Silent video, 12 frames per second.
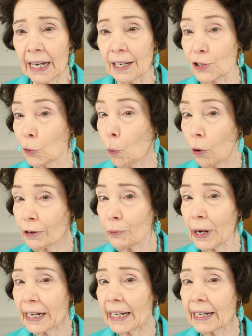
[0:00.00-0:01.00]
It's
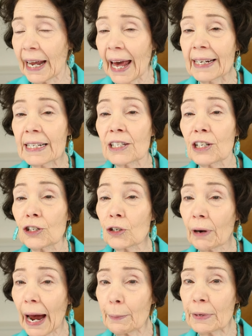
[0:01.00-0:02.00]
award-winning and it's
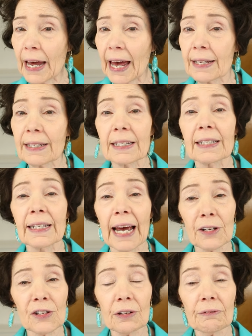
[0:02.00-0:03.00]
described as a
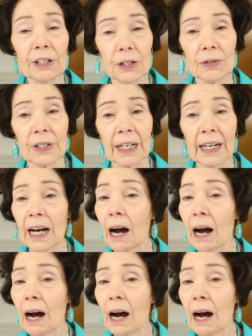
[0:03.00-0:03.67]
texture-reducing,